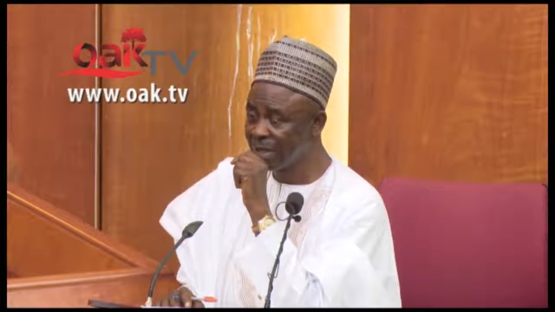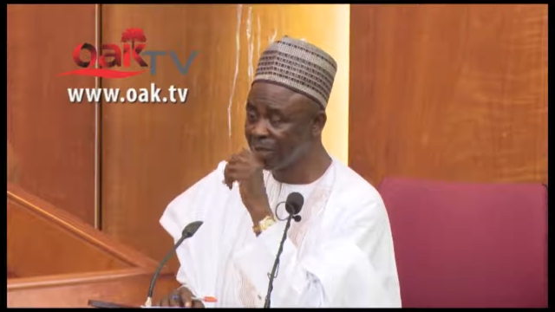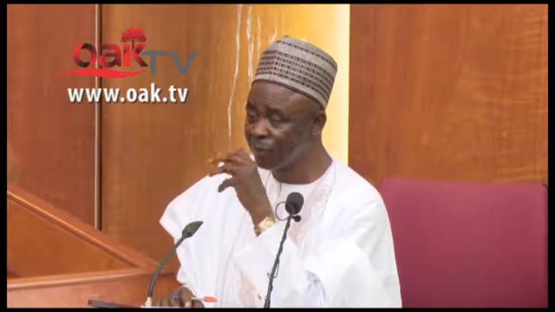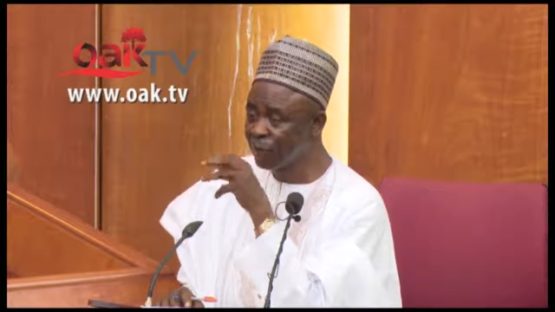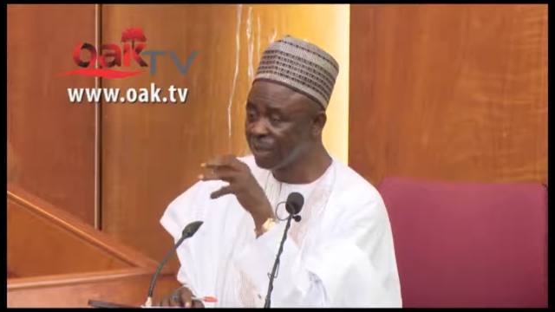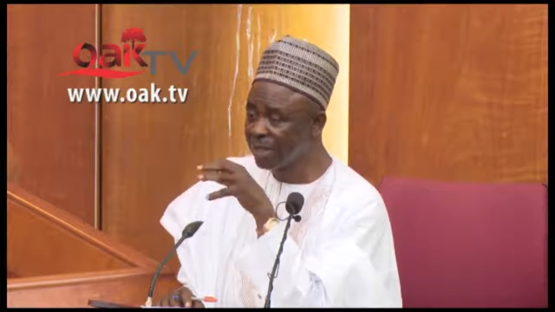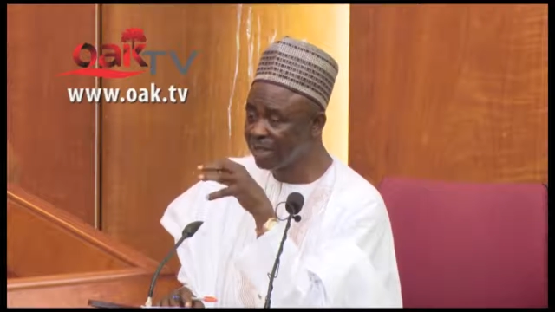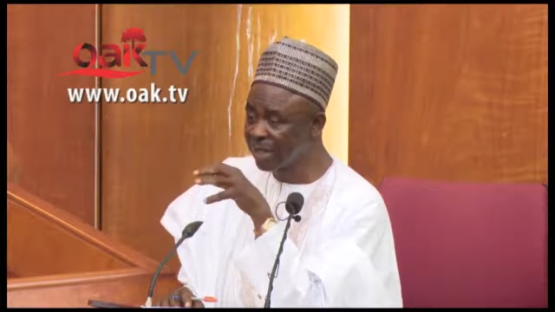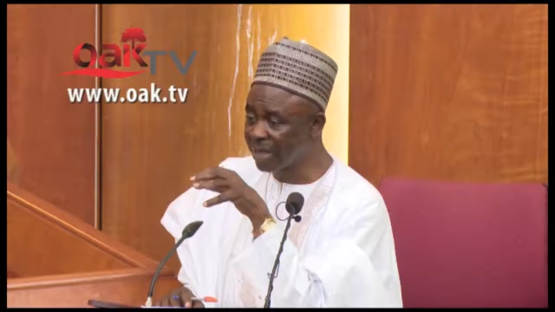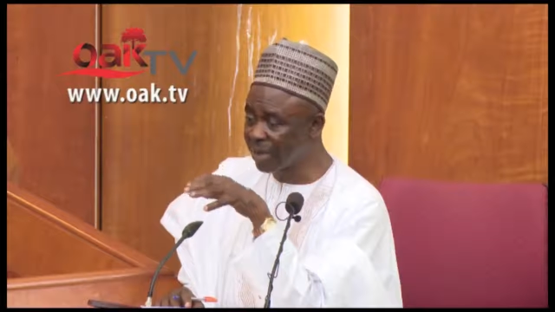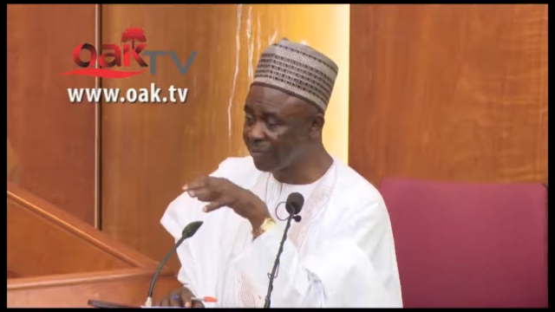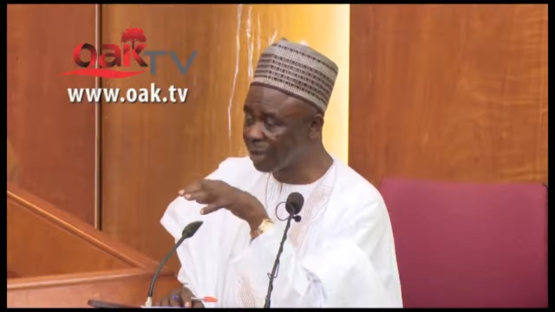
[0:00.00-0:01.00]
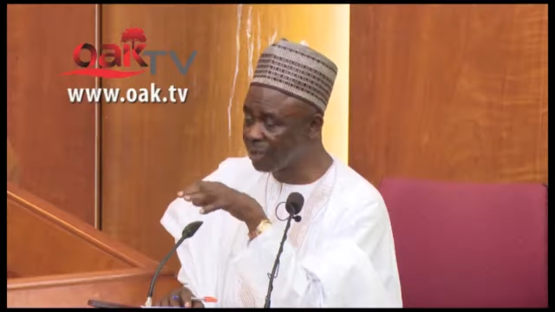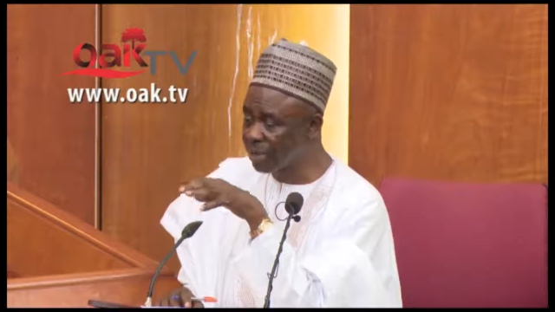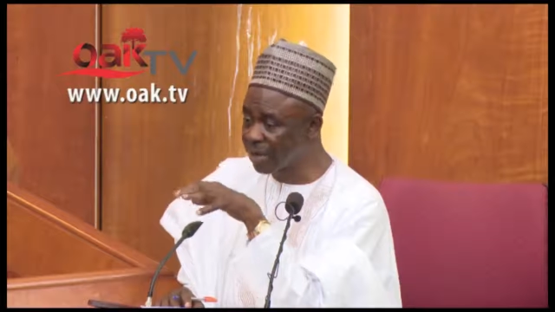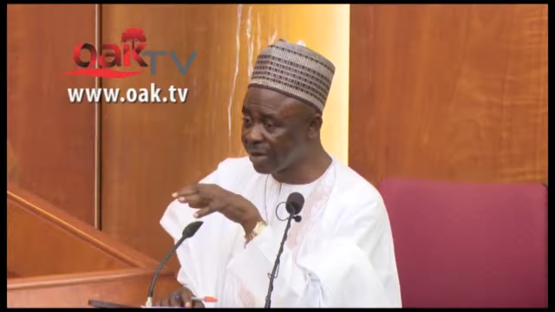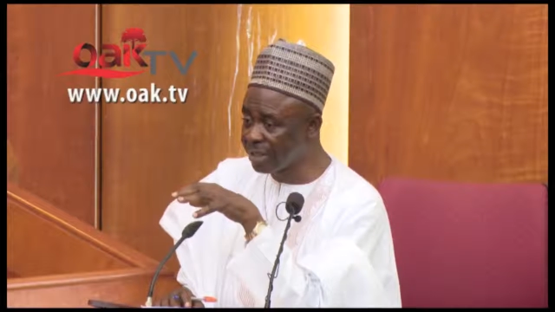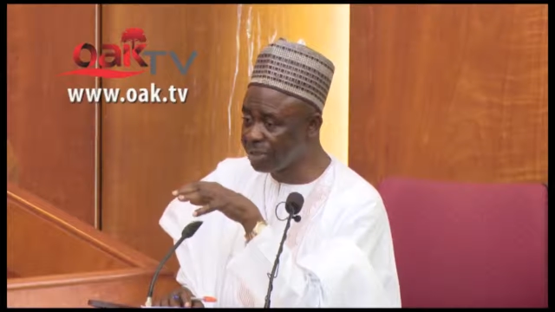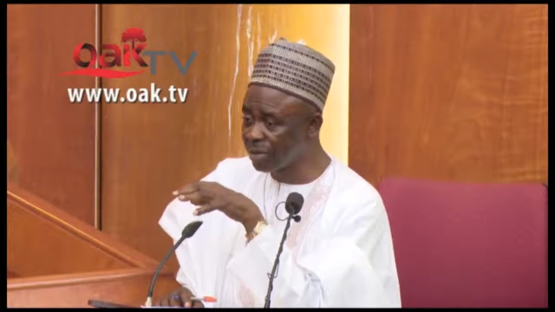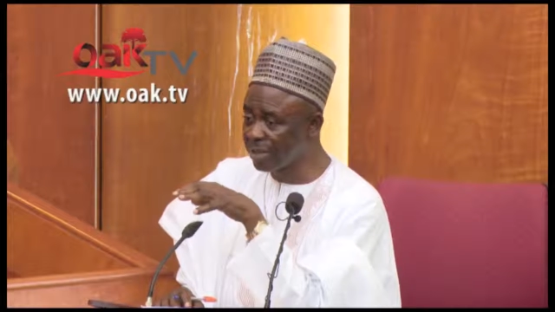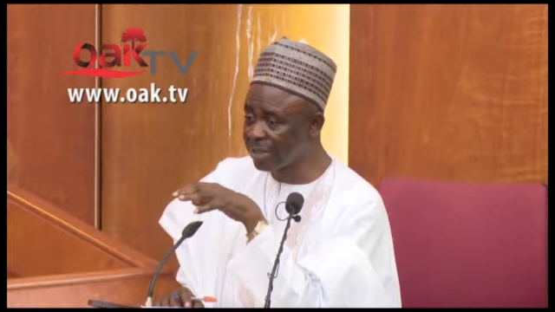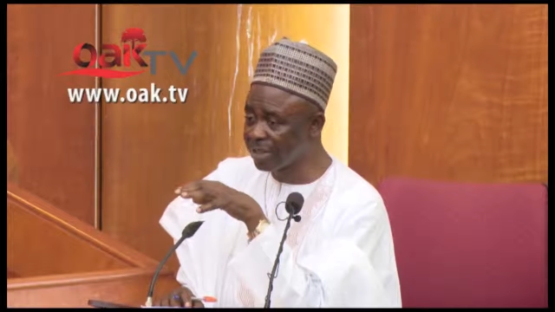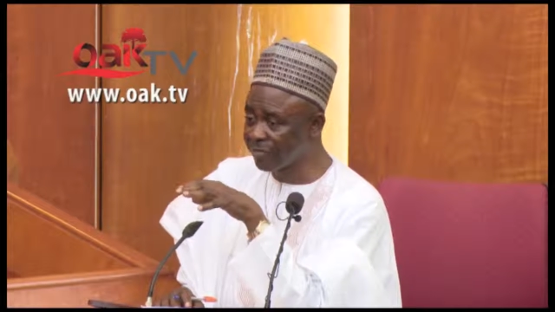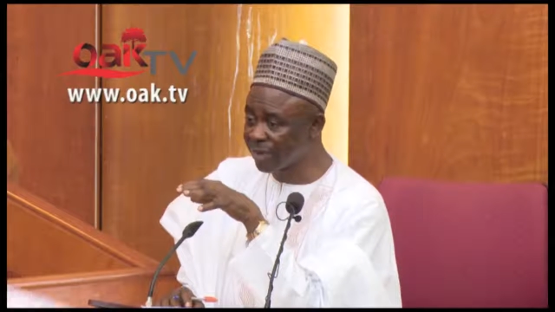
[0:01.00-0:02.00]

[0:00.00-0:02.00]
If the internal revenue generation is